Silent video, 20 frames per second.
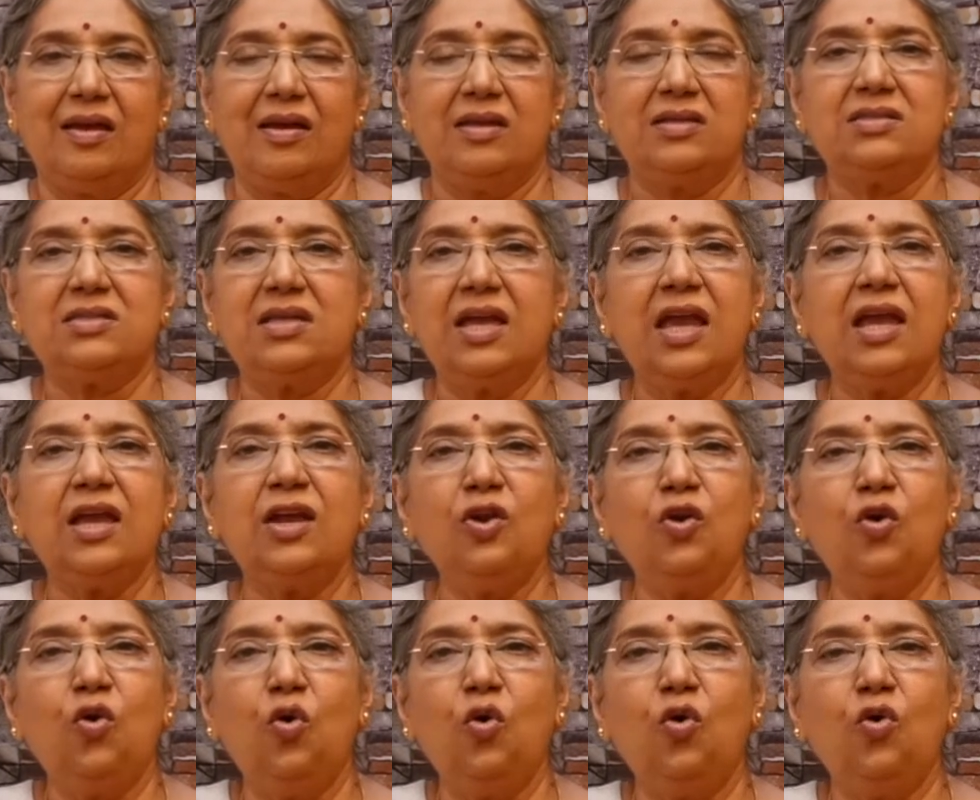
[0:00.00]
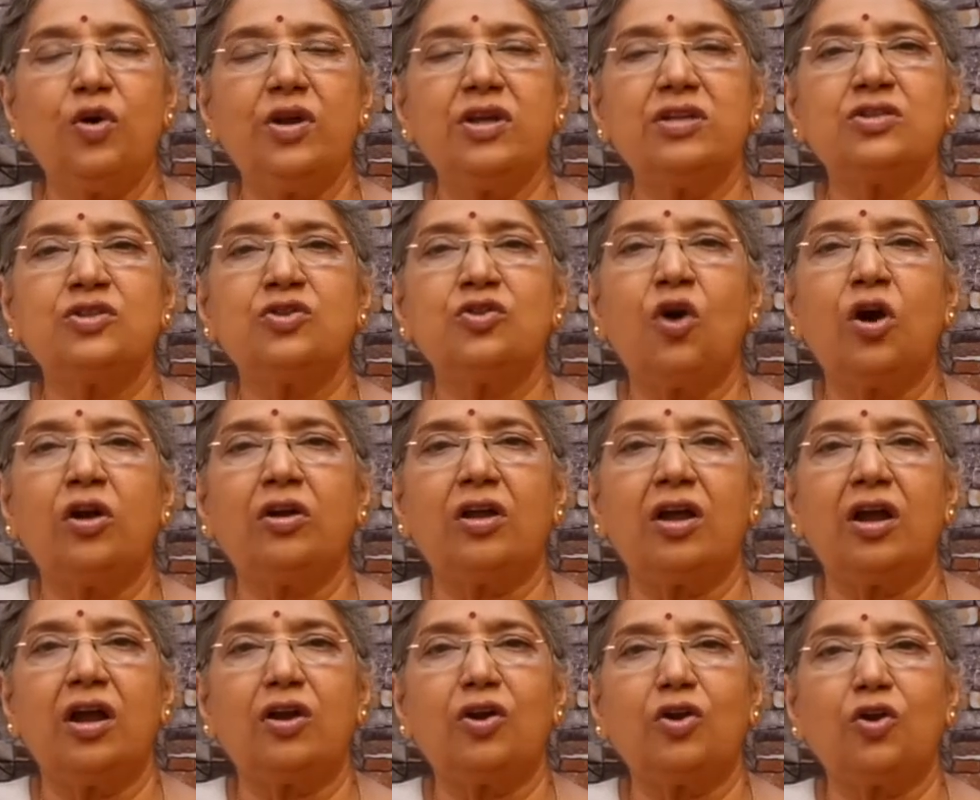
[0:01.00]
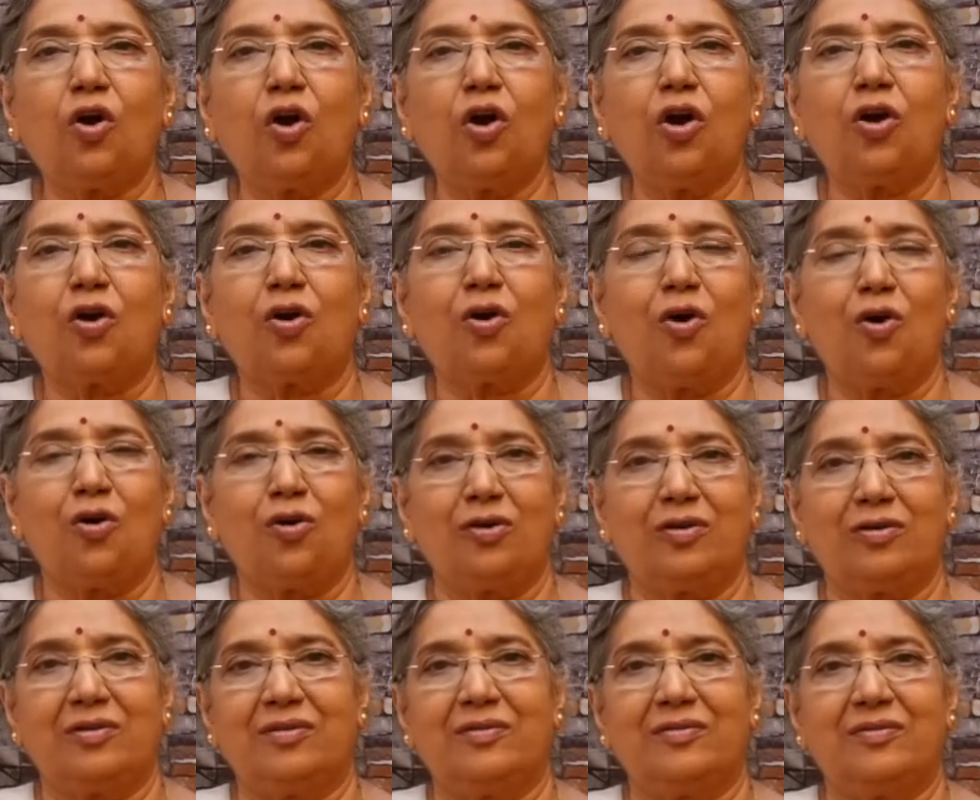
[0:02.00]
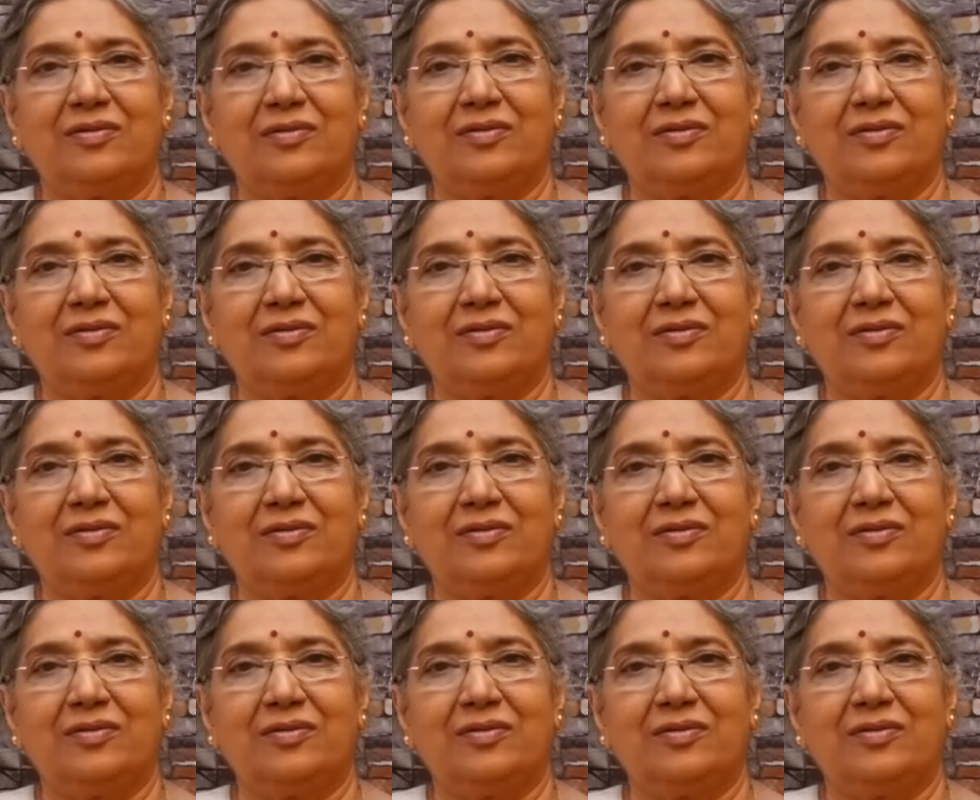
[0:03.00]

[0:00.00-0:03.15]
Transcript: Saying no is not at all wrong.